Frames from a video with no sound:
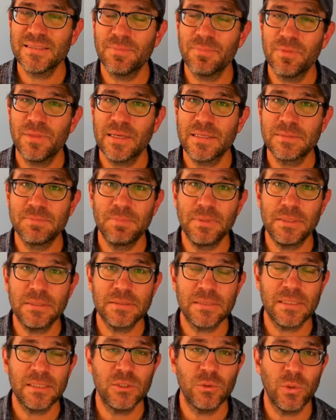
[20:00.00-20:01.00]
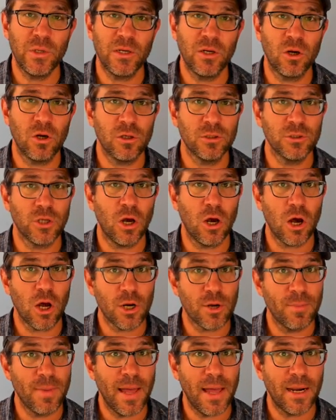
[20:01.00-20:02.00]
some things built into it called
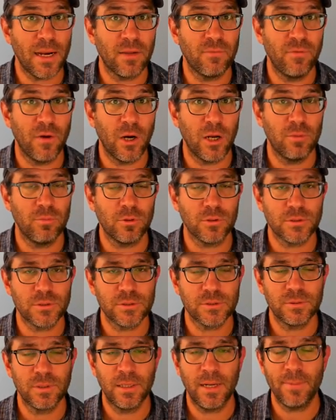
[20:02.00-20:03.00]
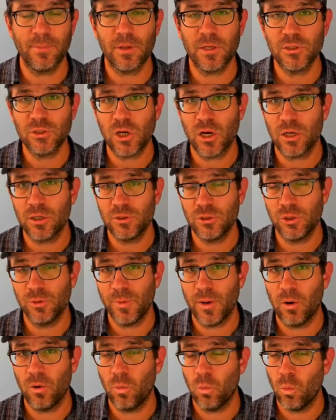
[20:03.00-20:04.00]
automatic variables. And I'm gonna talk to you
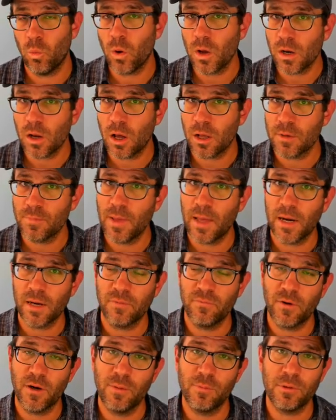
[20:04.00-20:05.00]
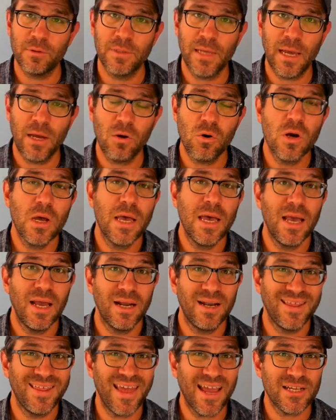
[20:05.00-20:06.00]
about one automatic variable now,
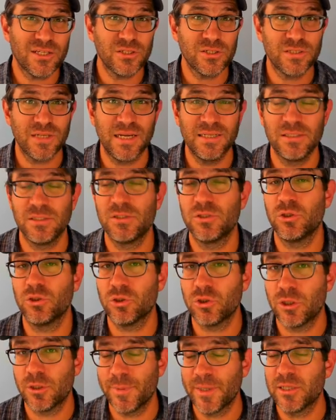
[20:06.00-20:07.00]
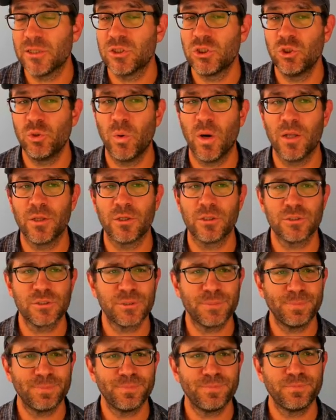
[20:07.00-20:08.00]
and in the exercises, you'll learn about two
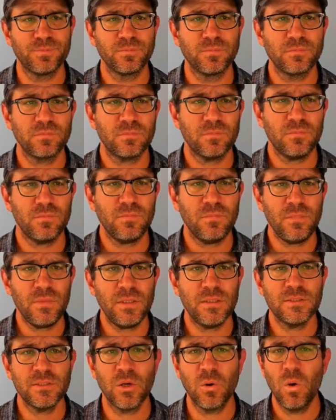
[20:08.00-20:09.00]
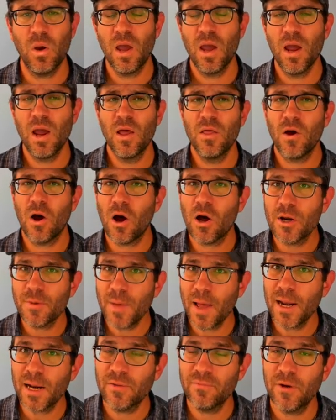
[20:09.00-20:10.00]
others. So
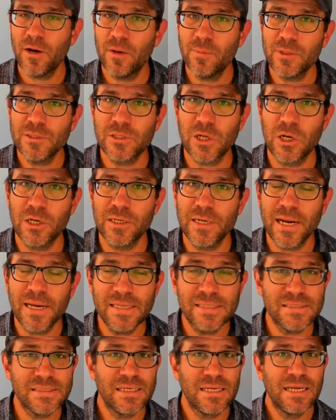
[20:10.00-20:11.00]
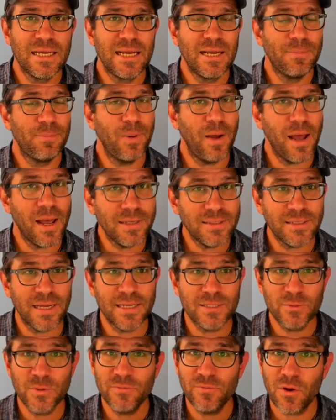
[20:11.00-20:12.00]
automatic variables are nice but
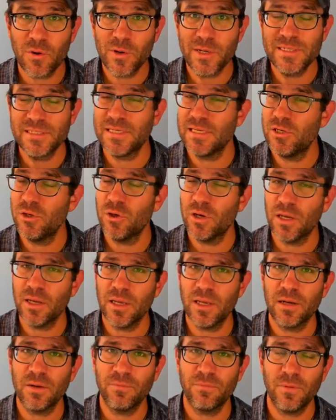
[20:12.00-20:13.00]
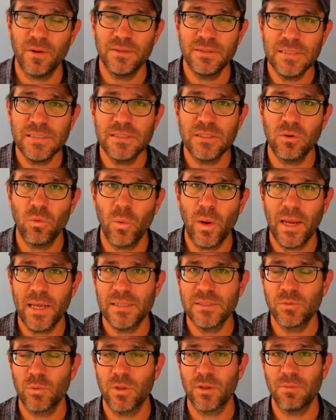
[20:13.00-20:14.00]
as we've already seen, you can get a, a, decent
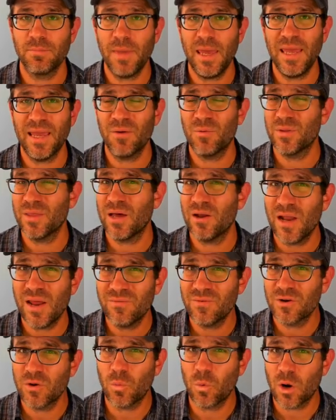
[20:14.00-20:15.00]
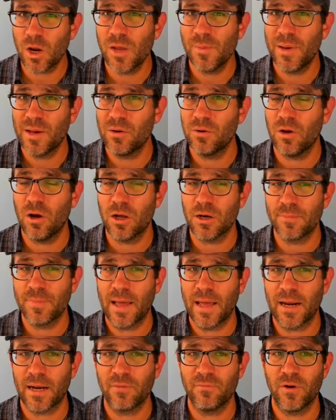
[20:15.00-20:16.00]
ways with make without having to worry about
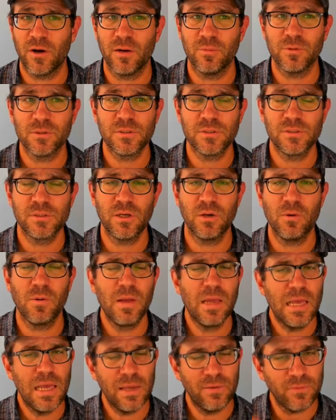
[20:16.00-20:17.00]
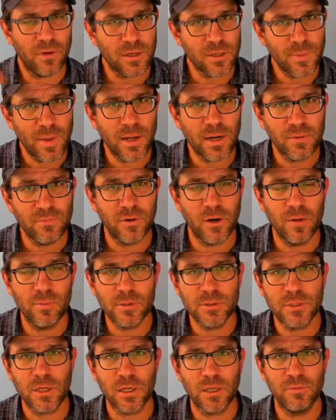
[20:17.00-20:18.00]
automatic variables. So if automatic
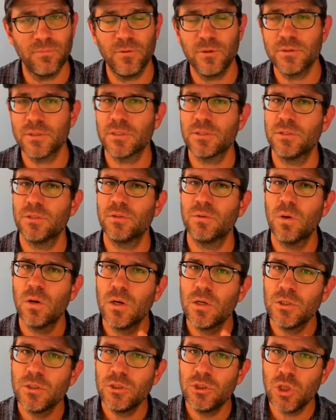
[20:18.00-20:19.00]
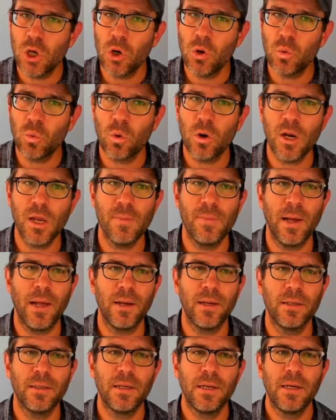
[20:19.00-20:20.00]
variables are confusing to you, don't worry
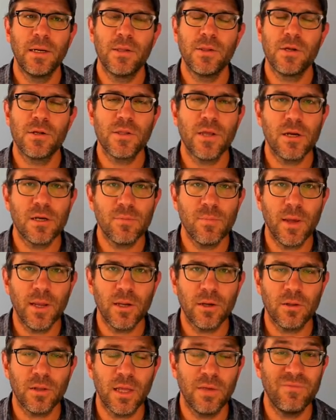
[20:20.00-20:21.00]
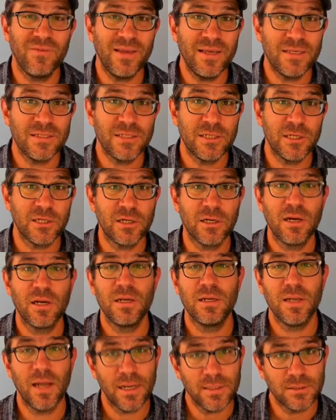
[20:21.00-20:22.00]
about it. They're there to make your life easier,
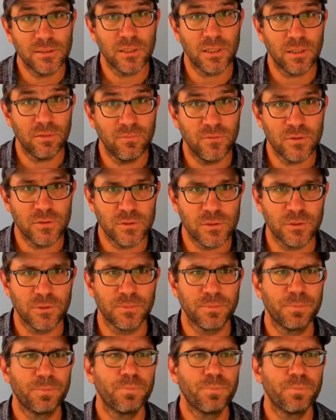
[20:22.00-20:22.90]
not to confuse you.